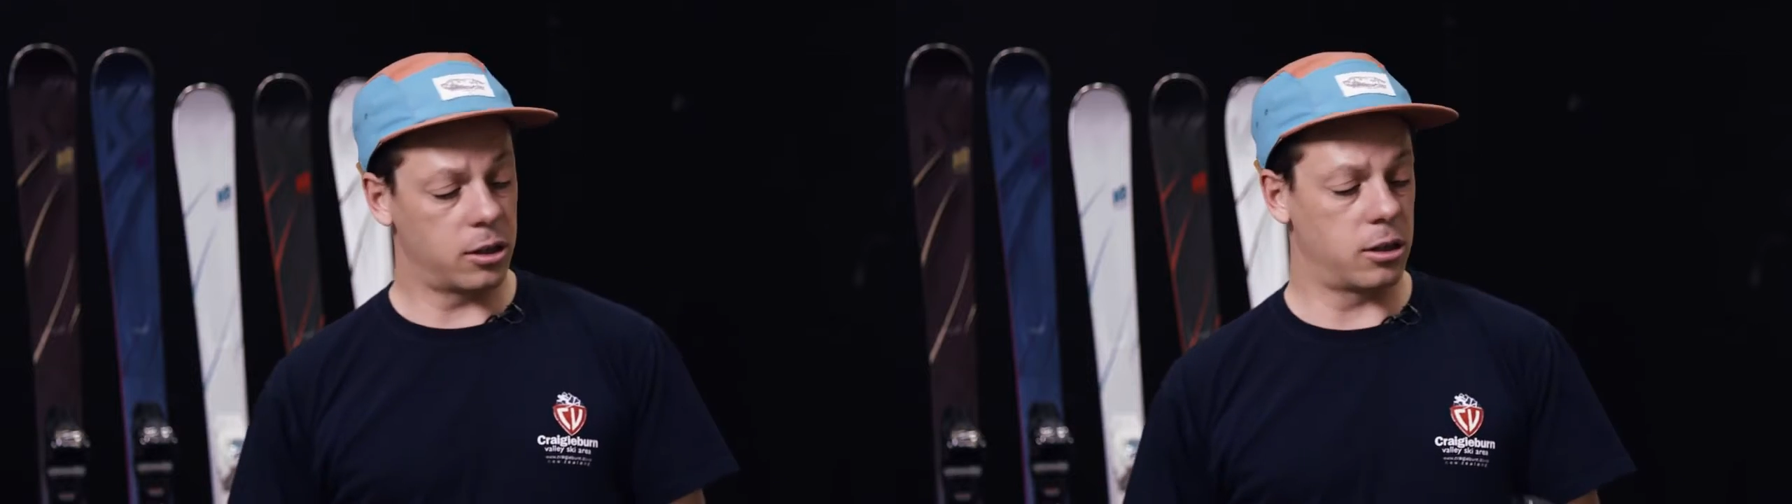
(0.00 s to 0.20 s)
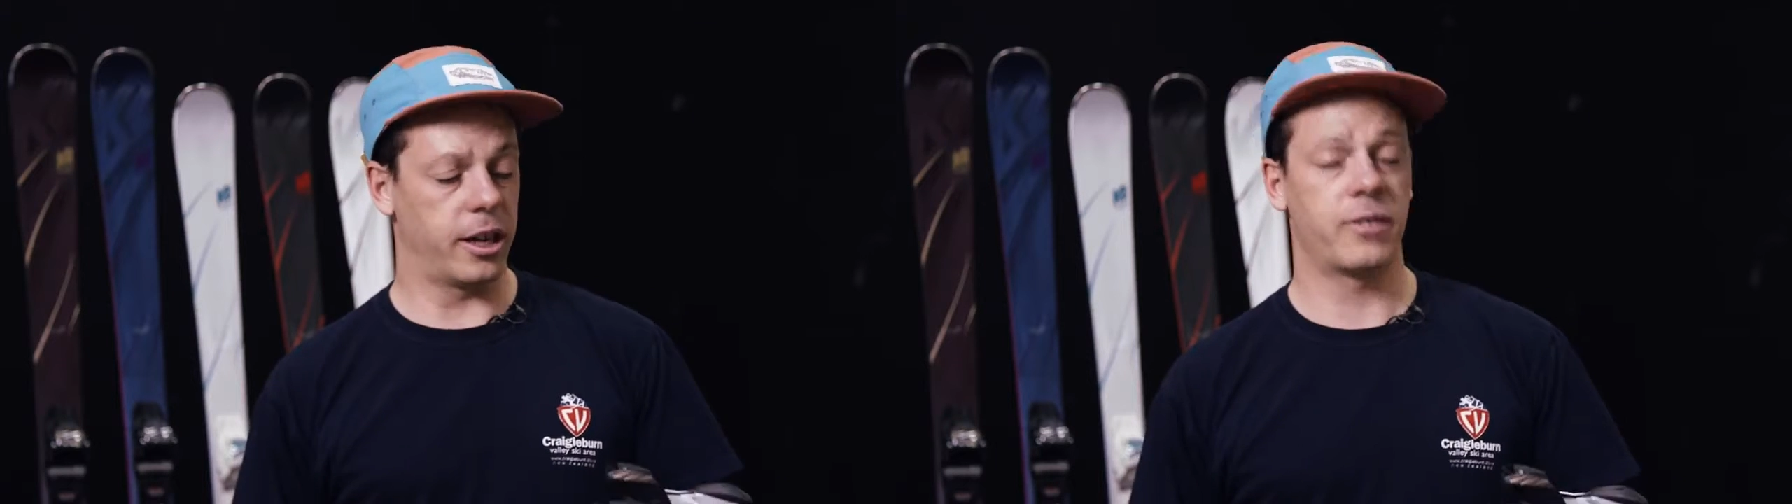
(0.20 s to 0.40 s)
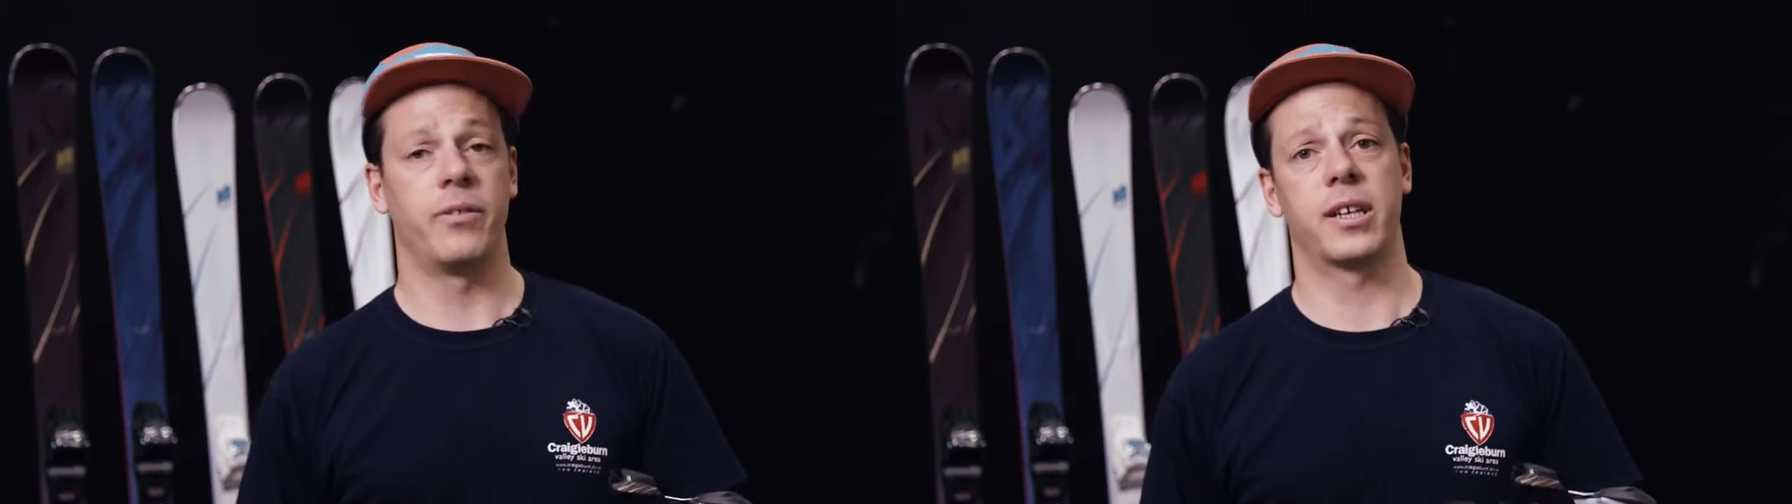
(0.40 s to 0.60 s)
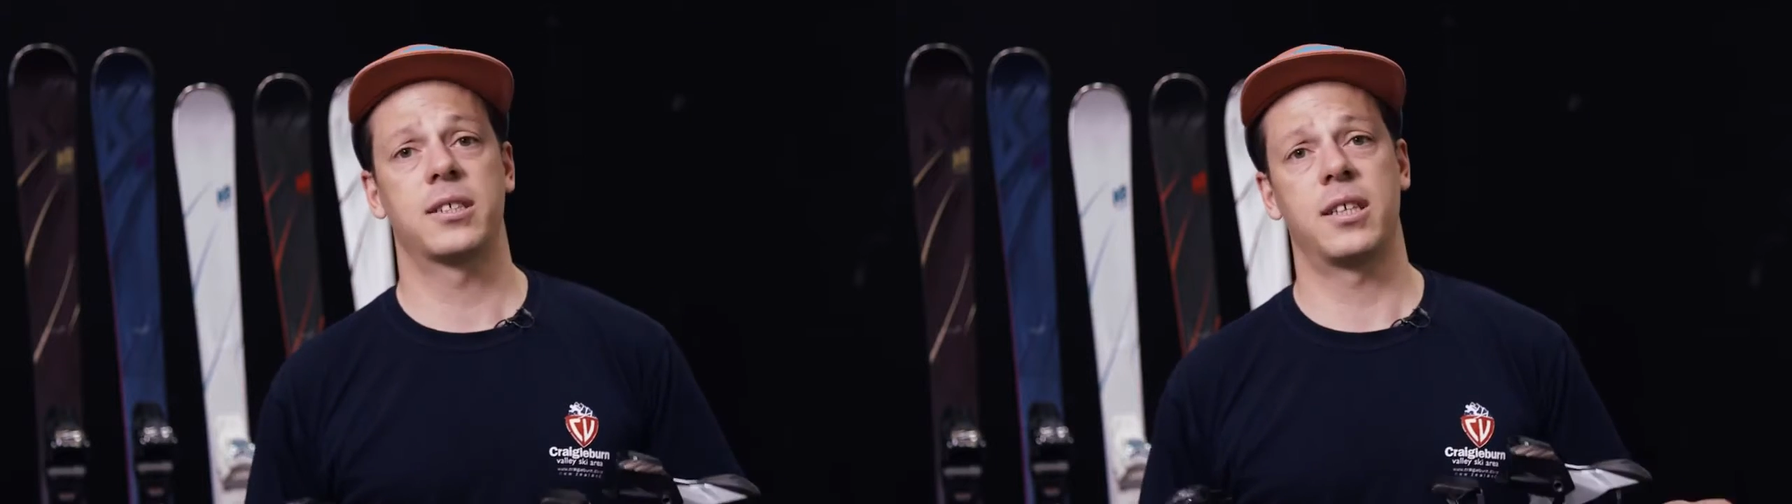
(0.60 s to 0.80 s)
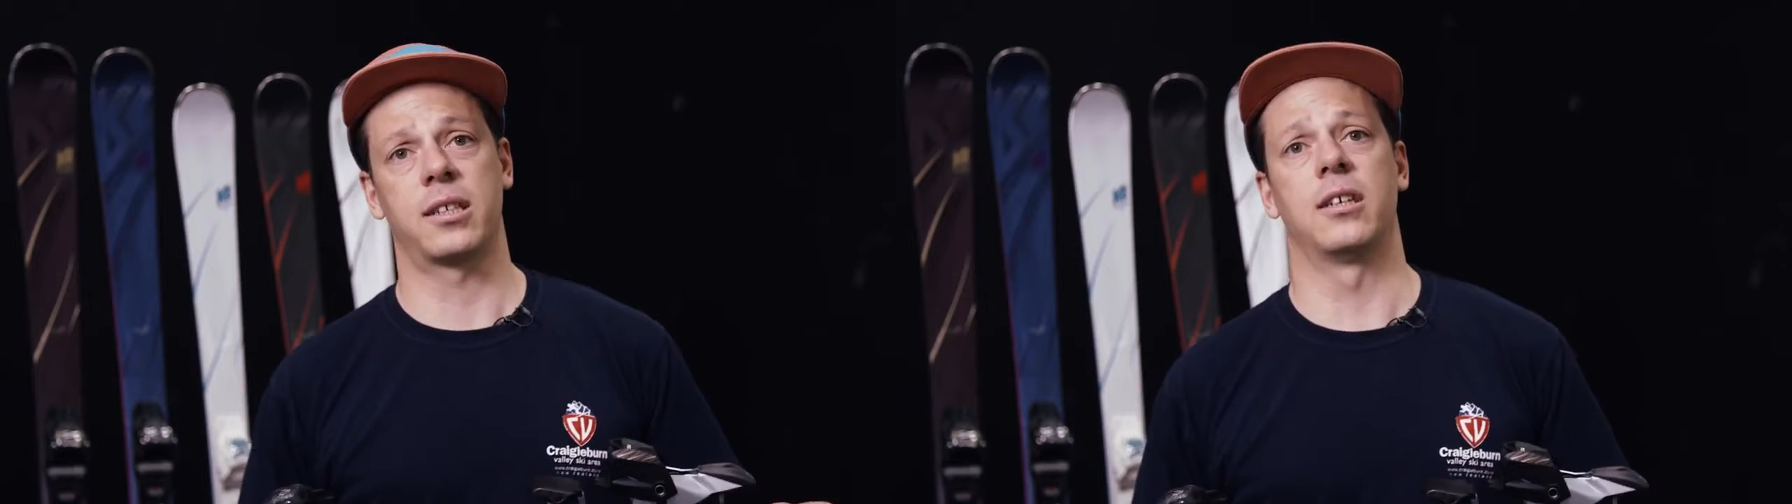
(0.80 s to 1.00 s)
correct
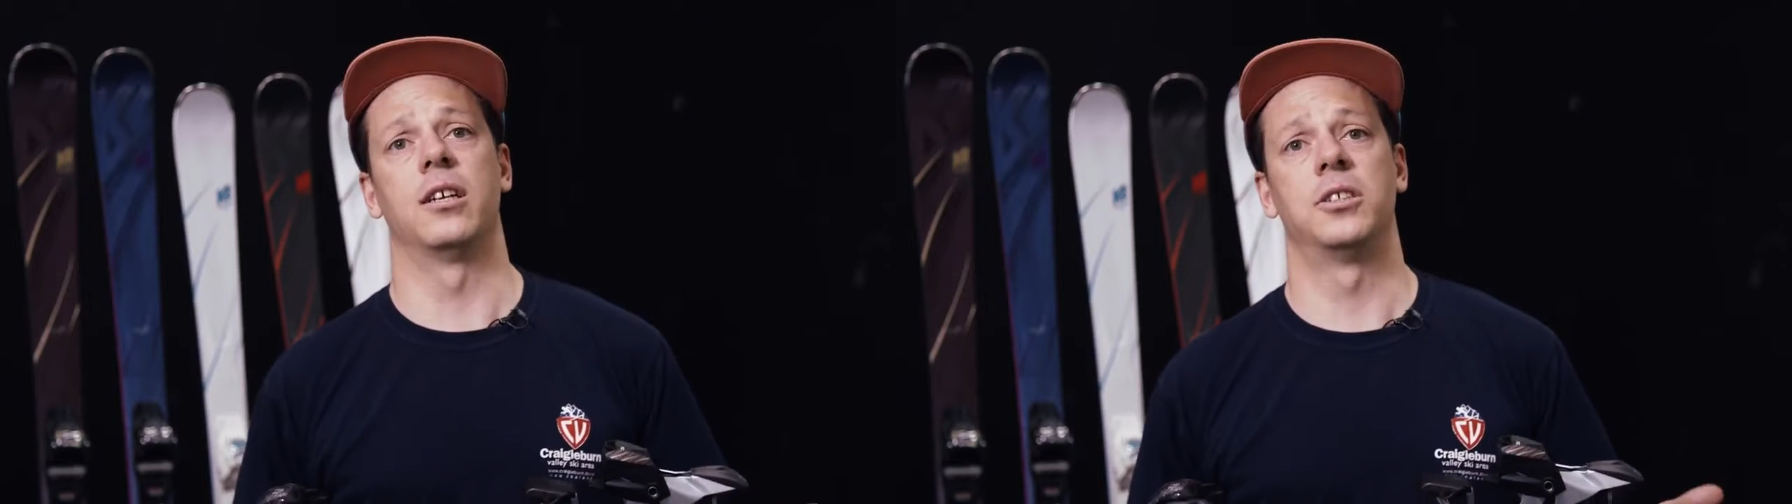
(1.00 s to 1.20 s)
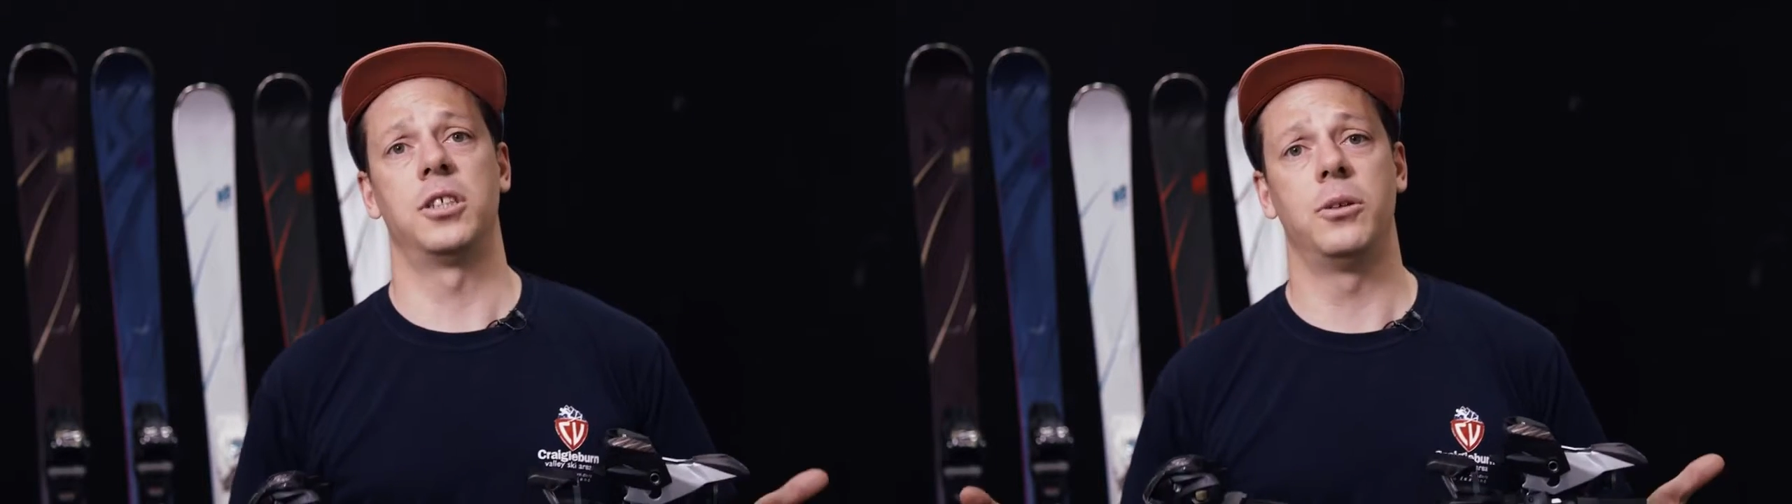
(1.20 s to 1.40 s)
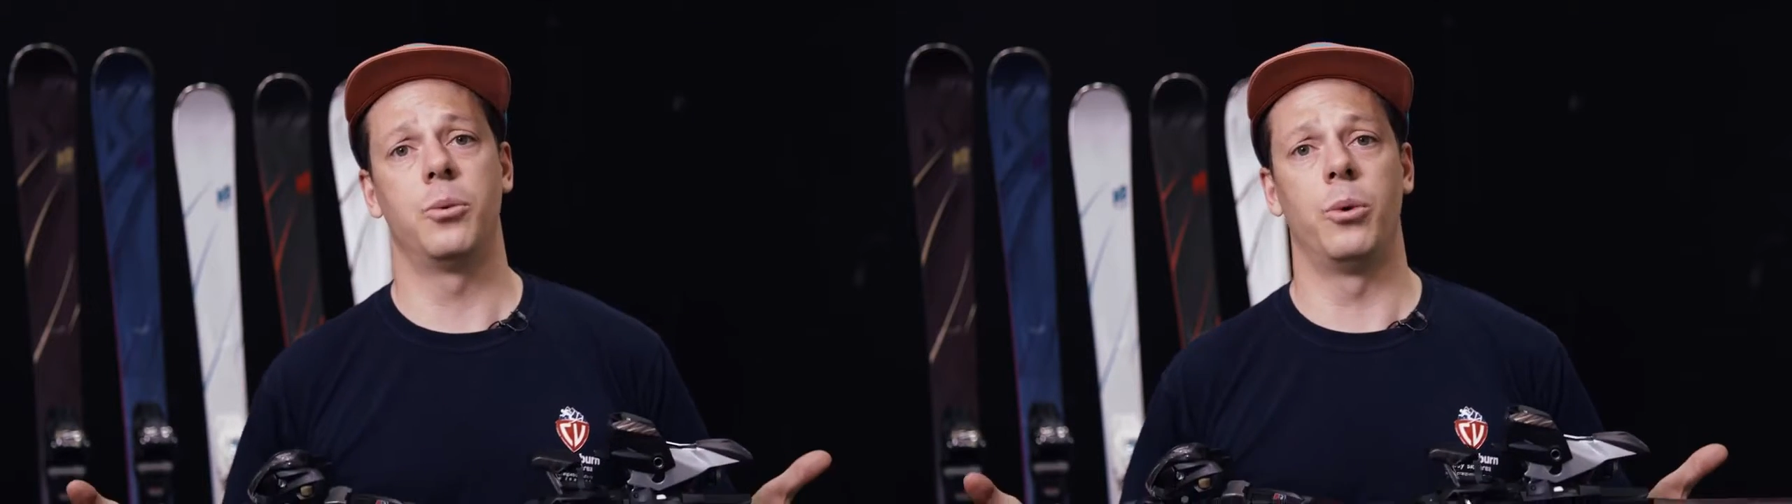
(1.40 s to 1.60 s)
flex technology,